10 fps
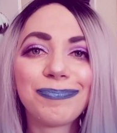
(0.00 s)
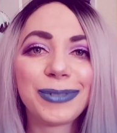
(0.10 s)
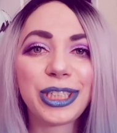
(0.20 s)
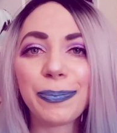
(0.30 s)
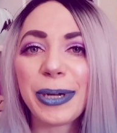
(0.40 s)

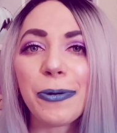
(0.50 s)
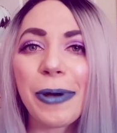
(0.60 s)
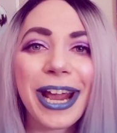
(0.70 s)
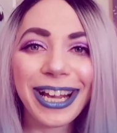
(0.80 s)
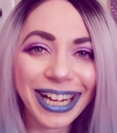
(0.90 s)
chipping
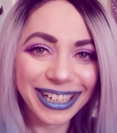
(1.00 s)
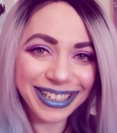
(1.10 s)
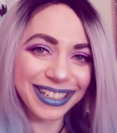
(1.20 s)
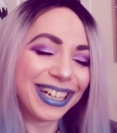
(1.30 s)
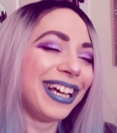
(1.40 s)
away
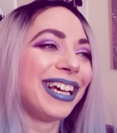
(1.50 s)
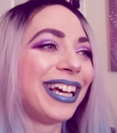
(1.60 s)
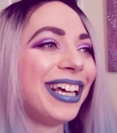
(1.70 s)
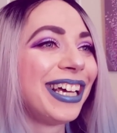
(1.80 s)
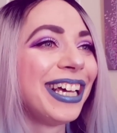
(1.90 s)

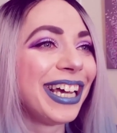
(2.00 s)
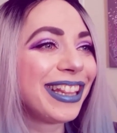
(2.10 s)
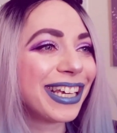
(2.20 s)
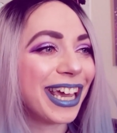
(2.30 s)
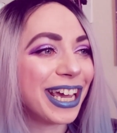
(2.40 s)

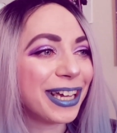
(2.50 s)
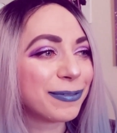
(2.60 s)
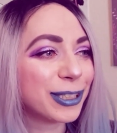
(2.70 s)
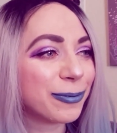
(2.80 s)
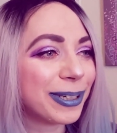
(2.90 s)
in the
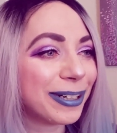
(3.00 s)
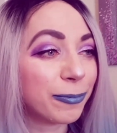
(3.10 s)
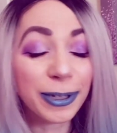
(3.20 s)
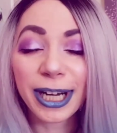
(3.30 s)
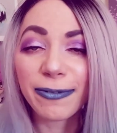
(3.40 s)
caves or
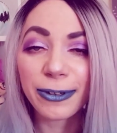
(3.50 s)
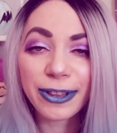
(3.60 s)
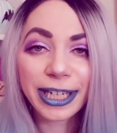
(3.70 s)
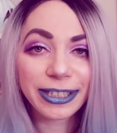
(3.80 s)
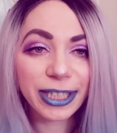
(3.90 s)
wherever
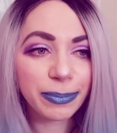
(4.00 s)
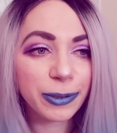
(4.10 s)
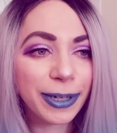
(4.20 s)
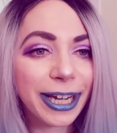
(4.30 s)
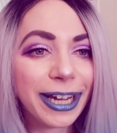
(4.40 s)
they chipped
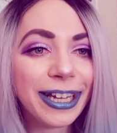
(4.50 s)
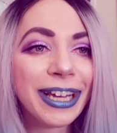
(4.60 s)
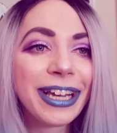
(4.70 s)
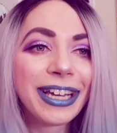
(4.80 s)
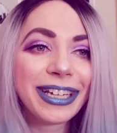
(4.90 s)
away at,
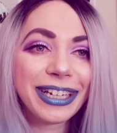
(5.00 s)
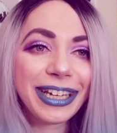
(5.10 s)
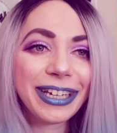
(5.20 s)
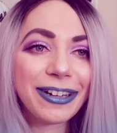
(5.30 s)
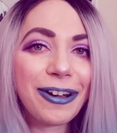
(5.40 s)

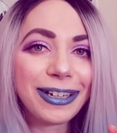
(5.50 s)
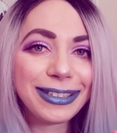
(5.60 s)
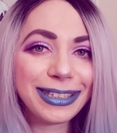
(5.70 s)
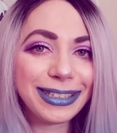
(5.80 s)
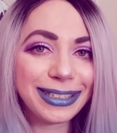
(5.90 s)
it
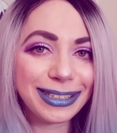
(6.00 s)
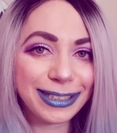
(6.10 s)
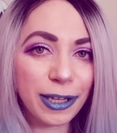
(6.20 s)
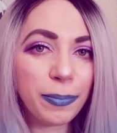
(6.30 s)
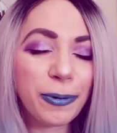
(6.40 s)
causes
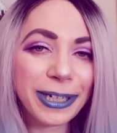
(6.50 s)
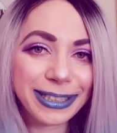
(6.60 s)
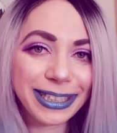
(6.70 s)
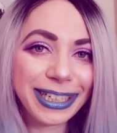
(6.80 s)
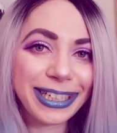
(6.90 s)
slow
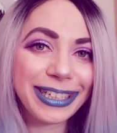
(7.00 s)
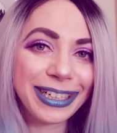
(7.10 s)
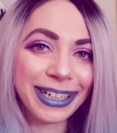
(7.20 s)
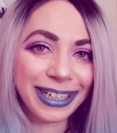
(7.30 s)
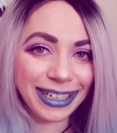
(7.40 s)
poisoning,
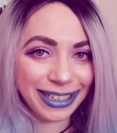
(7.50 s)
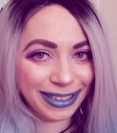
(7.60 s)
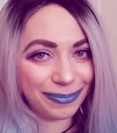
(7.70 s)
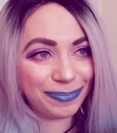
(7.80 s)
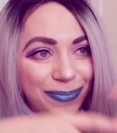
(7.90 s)

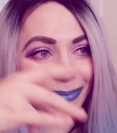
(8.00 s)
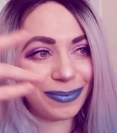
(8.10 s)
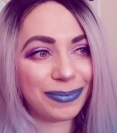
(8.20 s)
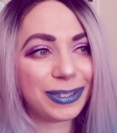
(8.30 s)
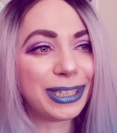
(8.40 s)

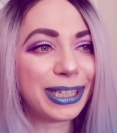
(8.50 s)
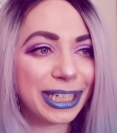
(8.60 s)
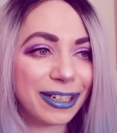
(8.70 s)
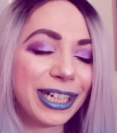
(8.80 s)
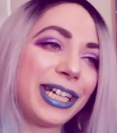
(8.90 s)

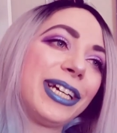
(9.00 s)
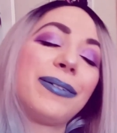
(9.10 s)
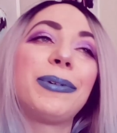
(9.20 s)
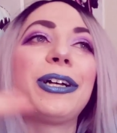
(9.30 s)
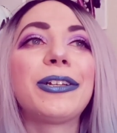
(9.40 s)

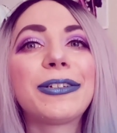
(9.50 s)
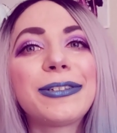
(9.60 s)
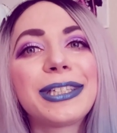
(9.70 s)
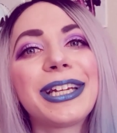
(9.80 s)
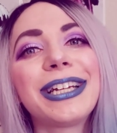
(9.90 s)
delirium,
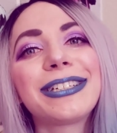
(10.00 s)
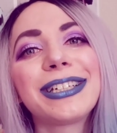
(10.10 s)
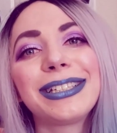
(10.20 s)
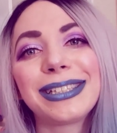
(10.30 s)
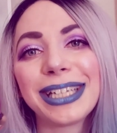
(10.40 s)

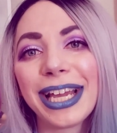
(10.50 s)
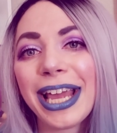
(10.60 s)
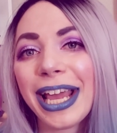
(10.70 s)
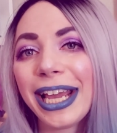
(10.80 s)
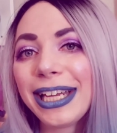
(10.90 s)
hallucinations,
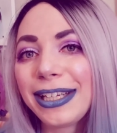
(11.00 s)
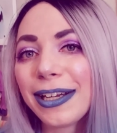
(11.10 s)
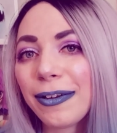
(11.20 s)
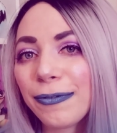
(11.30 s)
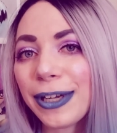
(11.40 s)
and
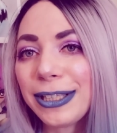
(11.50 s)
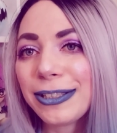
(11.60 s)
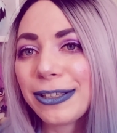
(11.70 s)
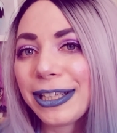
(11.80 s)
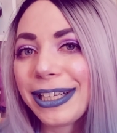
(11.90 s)

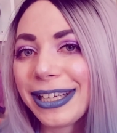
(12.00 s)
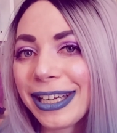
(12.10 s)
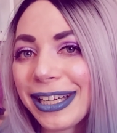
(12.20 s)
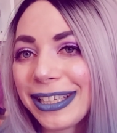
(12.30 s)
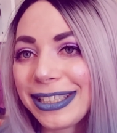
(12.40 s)
eventually
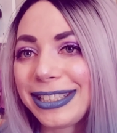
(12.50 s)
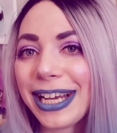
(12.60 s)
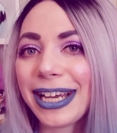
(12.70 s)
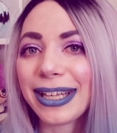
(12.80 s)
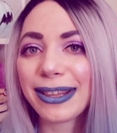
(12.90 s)

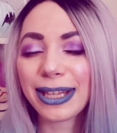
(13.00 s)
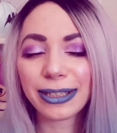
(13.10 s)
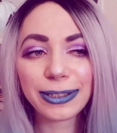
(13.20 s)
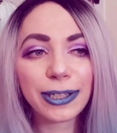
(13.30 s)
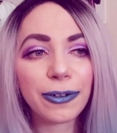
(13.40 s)
death.
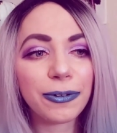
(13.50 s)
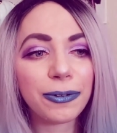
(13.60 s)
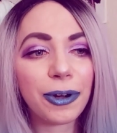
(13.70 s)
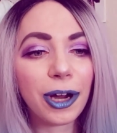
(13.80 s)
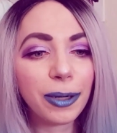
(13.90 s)

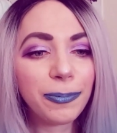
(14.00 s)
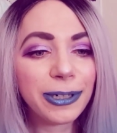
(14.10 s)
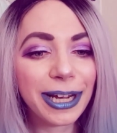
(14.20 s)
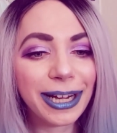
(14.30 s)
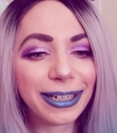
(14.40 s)
So our
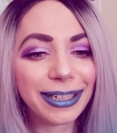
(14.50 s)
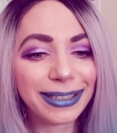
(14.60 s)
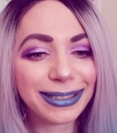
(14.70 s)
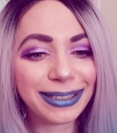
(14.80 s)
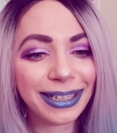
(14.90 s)

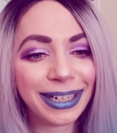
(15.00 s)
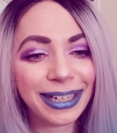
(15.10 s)
protagonist,